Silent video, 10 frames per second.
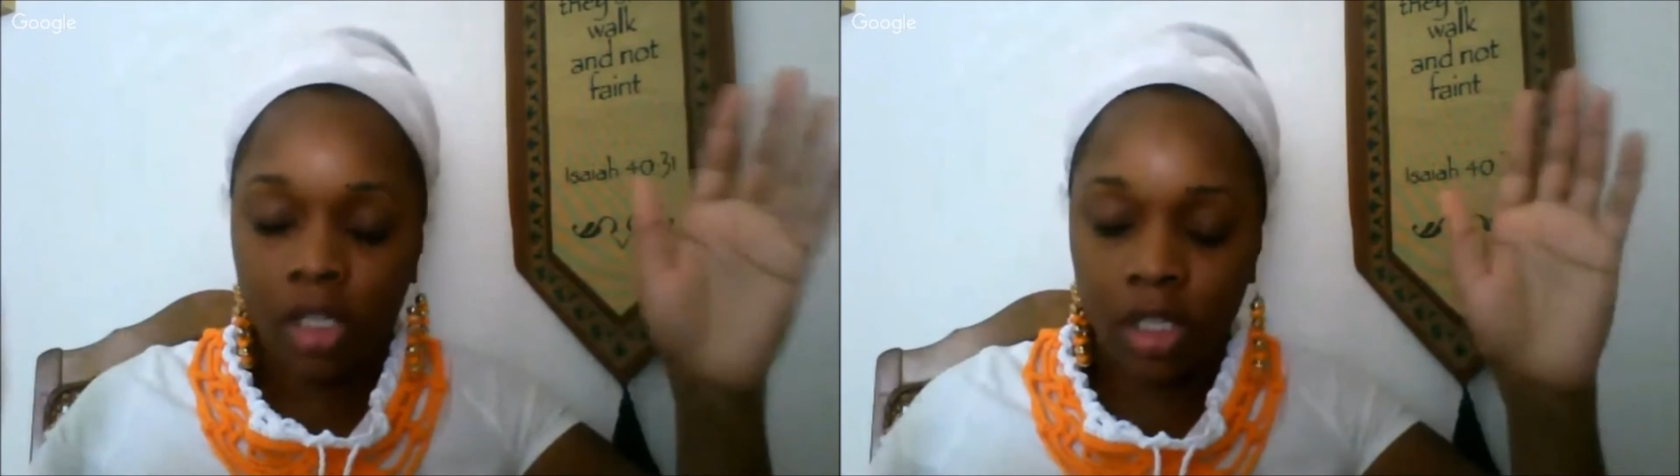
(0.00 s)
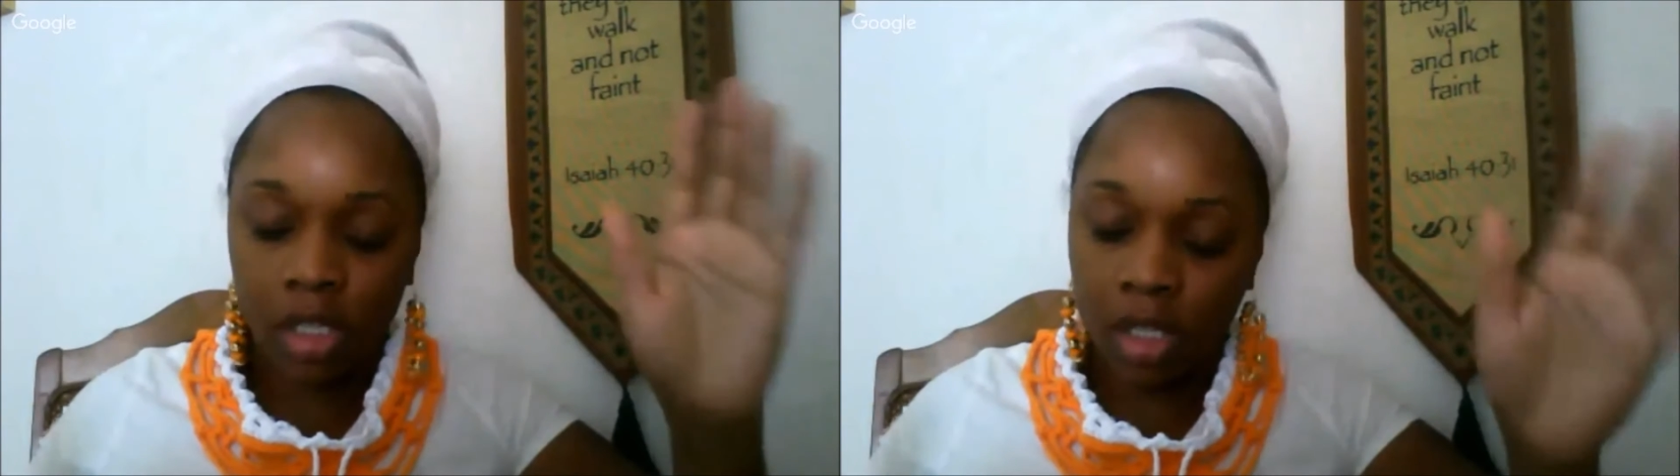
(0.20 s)

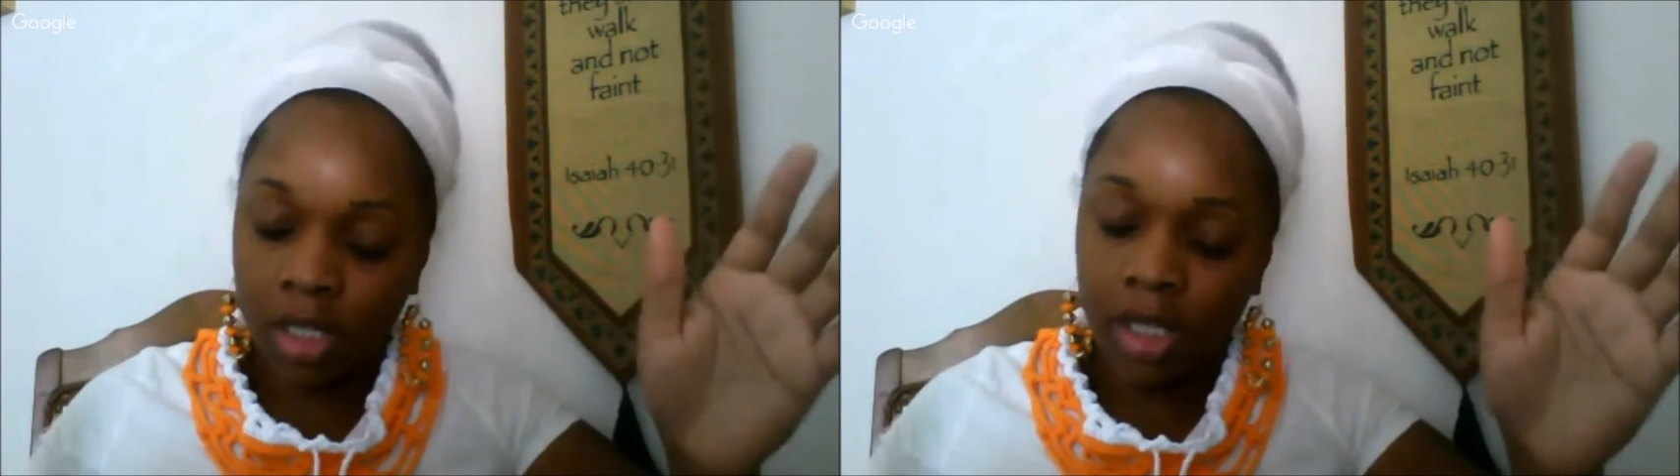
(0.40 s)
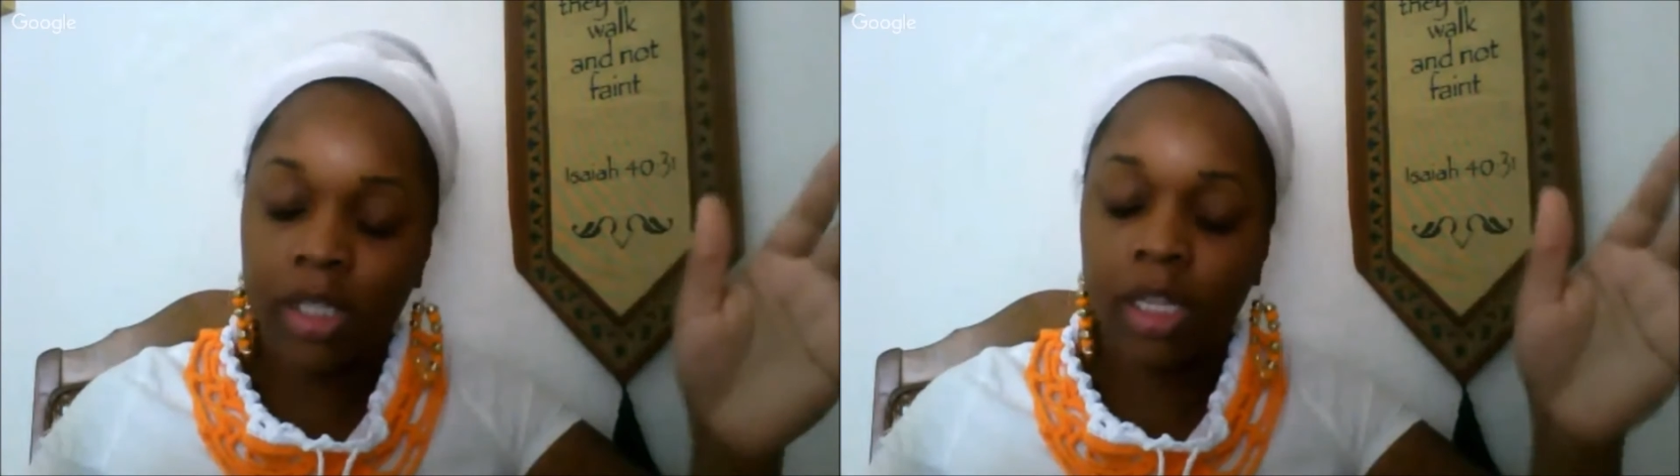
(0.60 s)

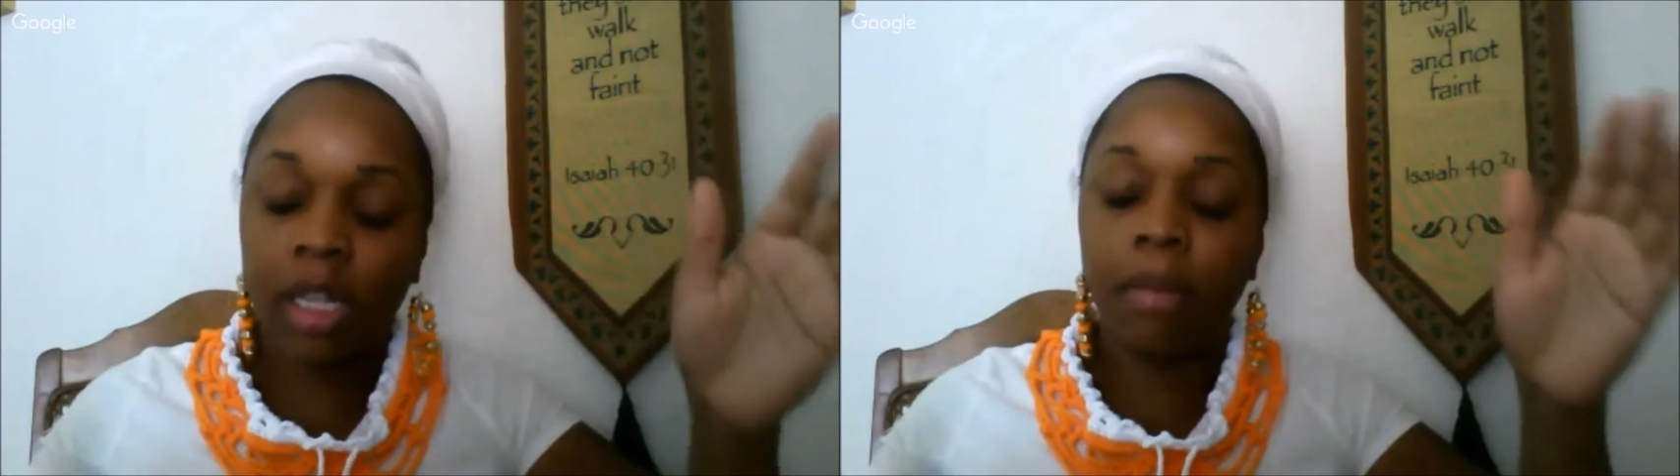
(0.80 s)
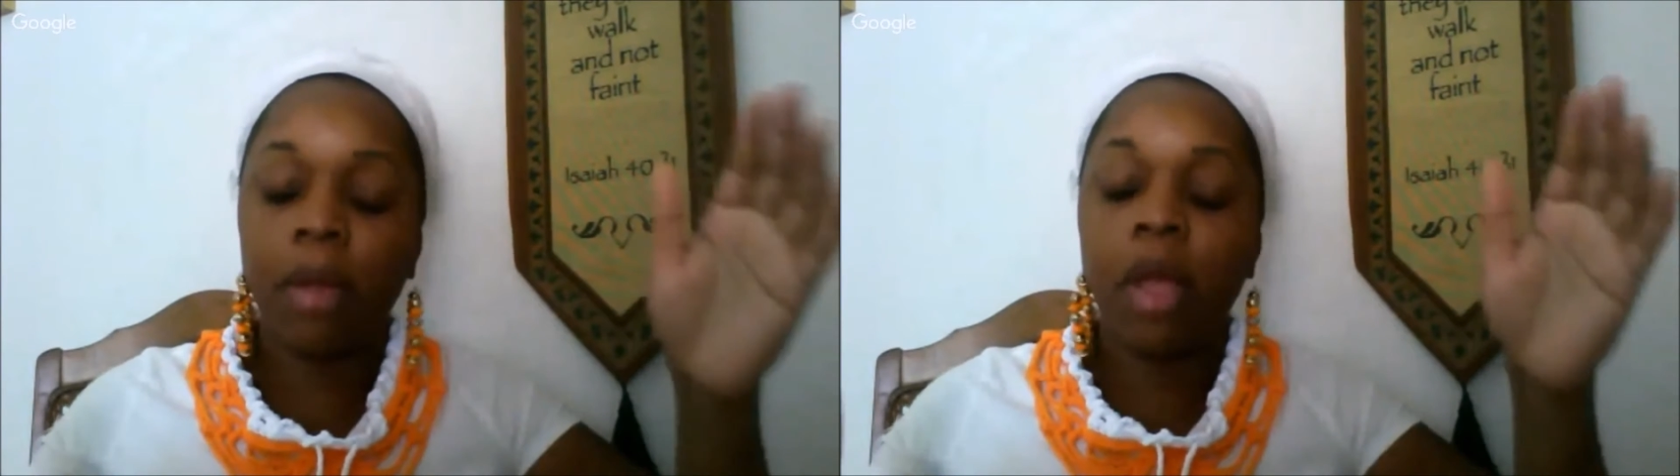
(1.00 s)
unjust
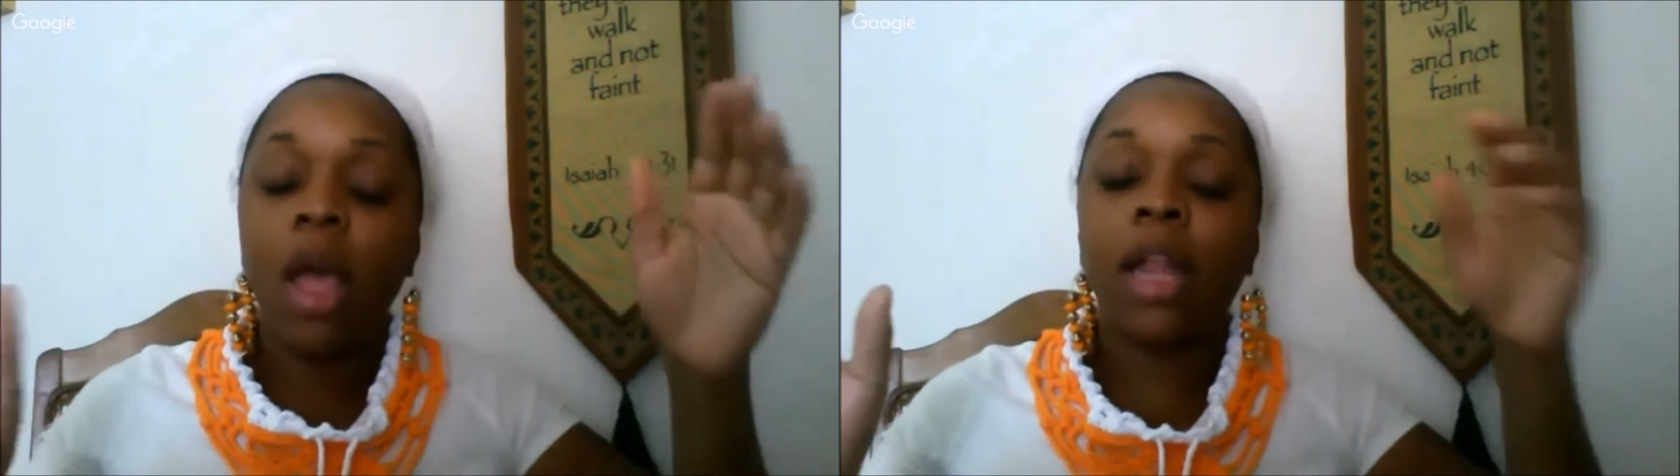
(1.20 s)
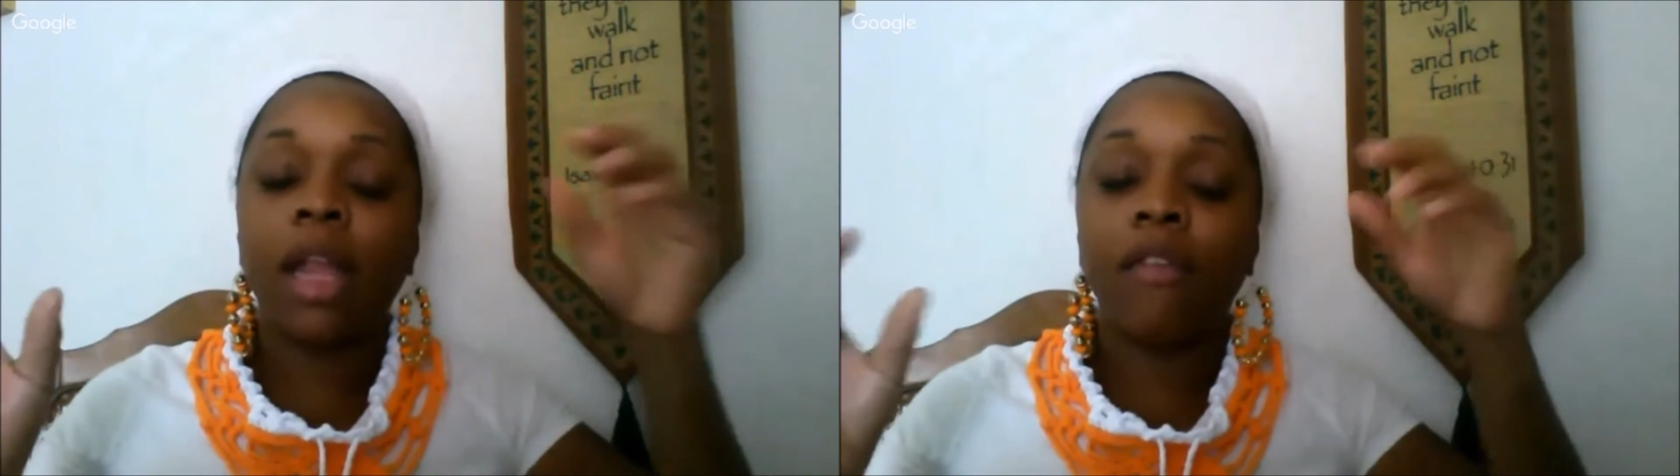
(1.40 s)
system,